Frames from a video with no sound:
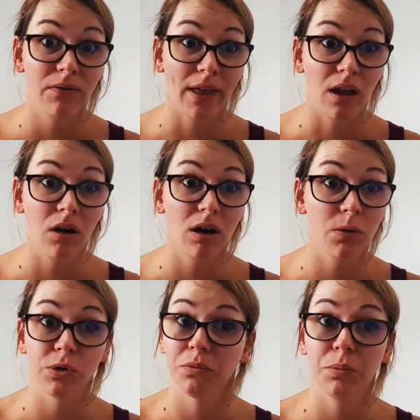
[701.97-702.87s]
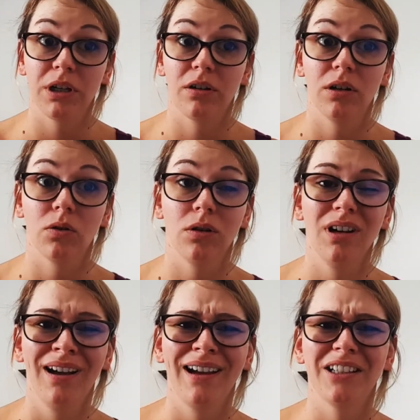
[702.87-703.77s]
Thank God it wasn't bitter at
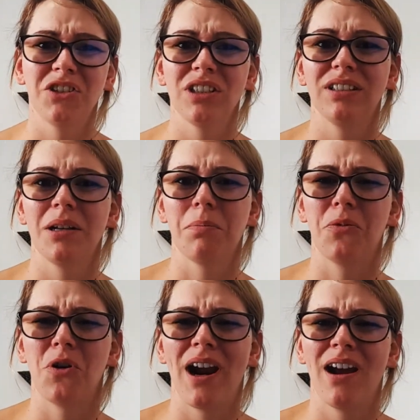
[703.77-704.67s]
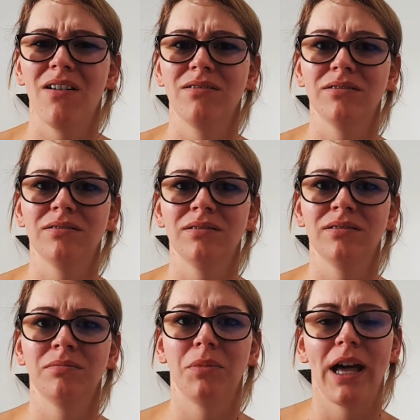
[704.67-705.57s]
all. It's just that
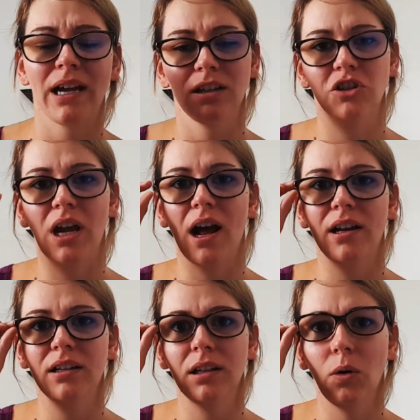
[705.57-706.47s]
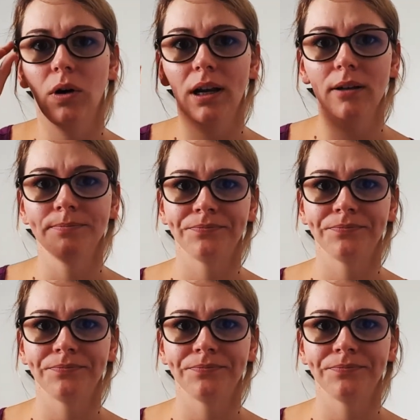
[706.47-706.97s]
brown, blackish color, the oil.